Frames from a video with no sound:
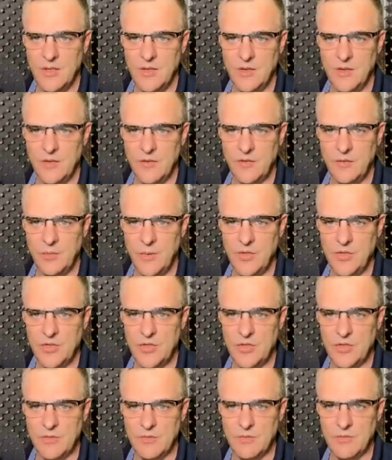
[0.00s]
The
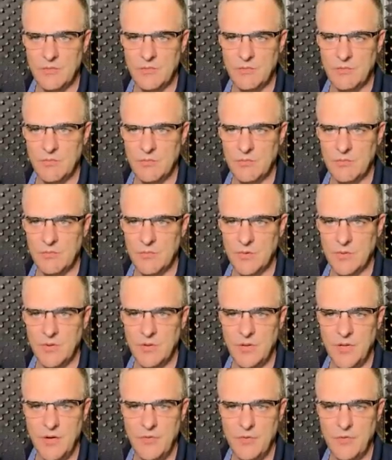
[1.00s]
switch
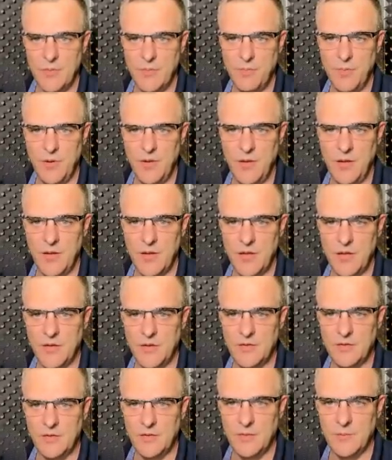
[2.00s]
then
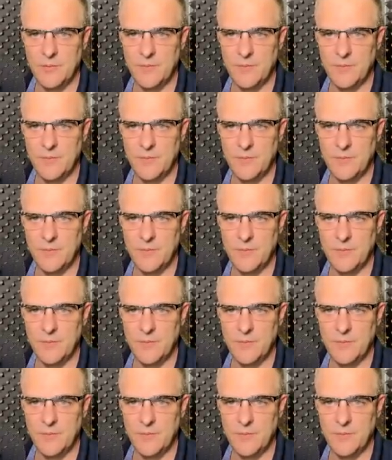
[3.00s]
replies.